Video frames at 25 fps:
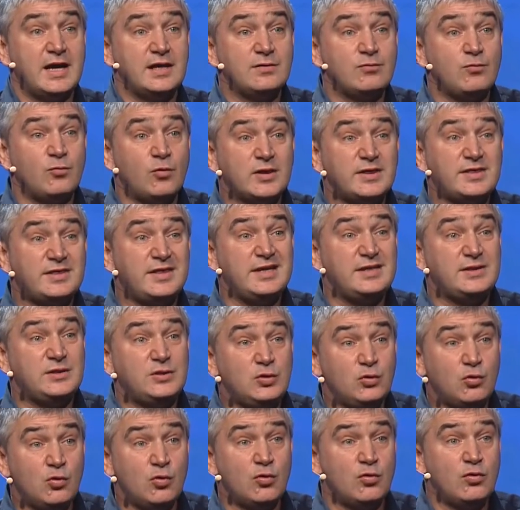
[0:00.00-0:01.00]
And what they
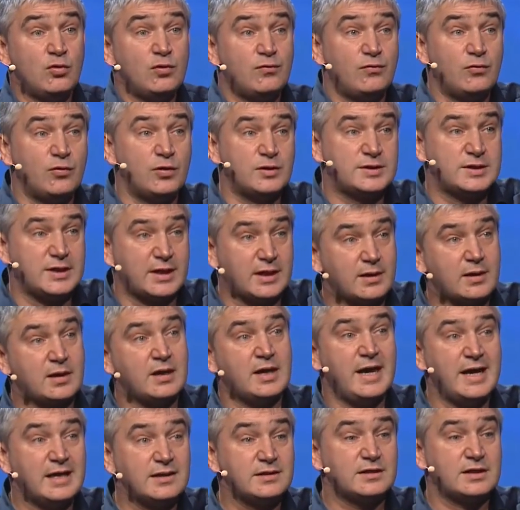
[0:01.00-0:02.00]
do for the
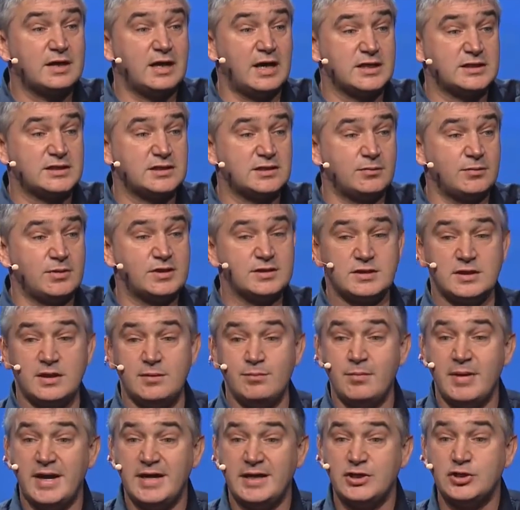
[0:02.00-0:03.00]
end customers,
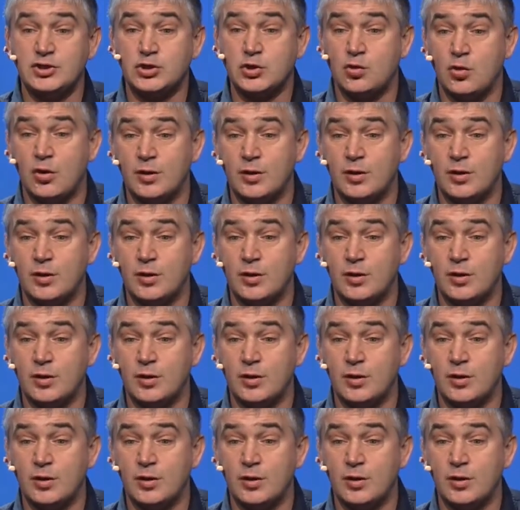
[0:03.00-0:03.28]
they manage